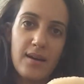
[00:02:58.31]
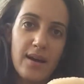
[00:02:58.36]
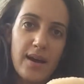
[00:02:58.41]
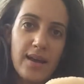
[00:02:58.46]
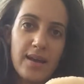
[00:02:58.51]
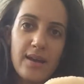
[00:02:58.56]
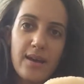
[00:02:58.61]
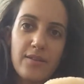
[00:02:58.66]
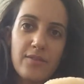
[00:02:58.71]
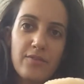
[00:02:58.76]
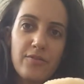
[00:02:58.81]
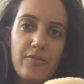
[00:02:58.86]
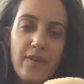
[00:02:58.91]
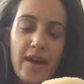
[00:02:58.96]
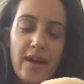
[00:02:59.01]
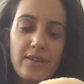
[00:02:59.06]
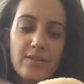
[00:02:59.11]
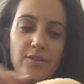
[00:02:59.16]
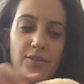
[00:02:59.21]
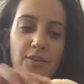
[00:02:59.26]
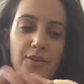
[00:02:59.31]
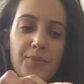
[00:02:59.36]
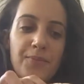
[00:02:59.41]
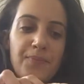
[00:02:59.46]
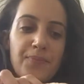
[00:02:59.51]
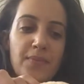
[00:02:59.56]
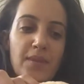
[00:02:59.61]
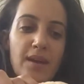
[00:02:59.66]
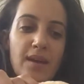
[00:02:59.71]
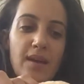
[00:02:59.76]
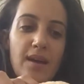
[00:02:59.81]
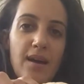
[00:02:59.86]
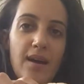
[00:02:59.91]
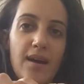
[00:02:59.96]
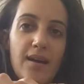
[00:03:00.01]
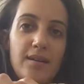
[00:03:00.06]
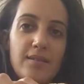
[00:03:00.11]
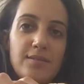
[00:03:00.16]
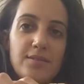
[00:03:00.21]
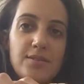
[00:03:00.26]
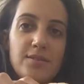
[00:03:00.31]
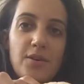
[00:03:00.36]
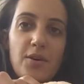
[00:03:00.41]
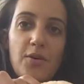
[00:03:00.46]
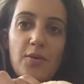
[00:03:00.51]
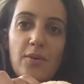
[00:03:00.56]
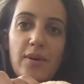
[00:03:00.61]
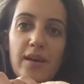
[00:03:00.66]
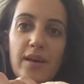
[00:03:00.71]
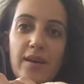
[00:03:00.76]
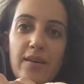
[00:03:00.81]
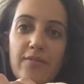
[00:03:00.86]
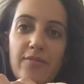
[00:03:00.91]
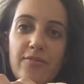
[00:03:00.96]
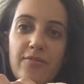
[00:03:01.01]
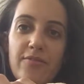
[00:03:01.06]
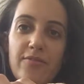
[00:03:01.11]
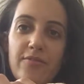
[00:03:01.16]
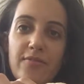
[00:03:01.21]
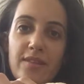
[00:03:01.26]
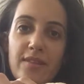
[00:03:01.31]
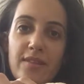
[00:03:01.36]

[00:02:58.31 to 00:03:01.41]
any other factor, so if